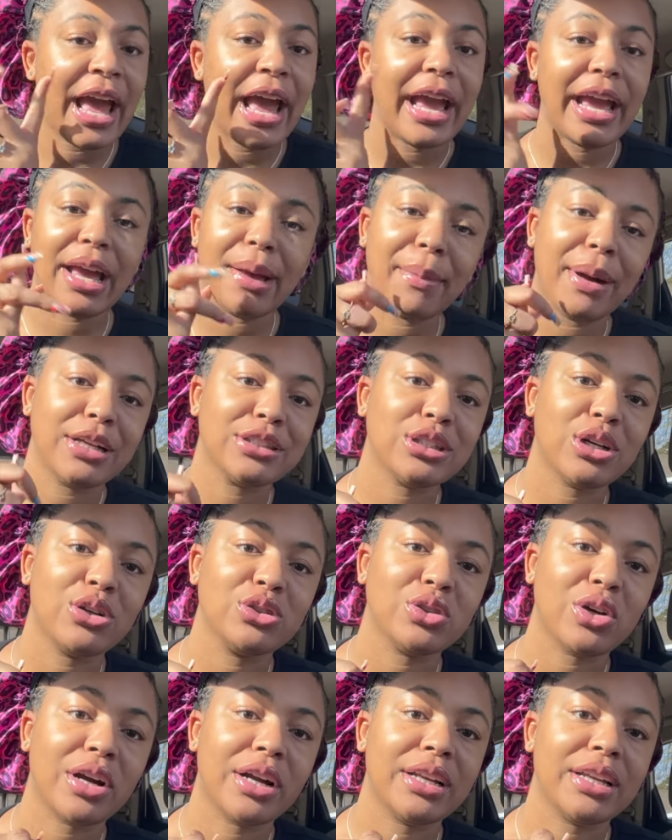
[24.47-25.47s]
And my
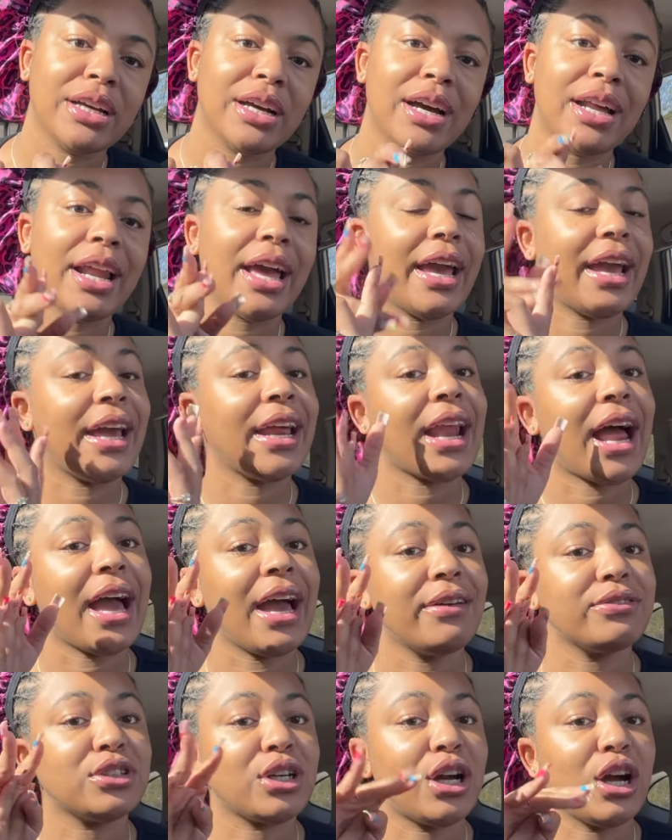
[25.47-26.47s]
toes aren't done, and I
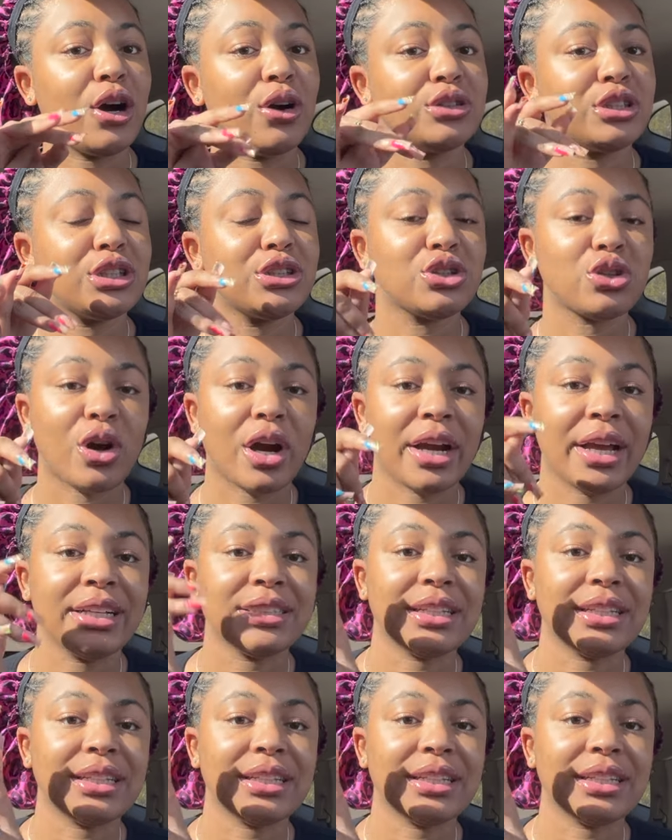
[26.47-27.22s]
have to go to Target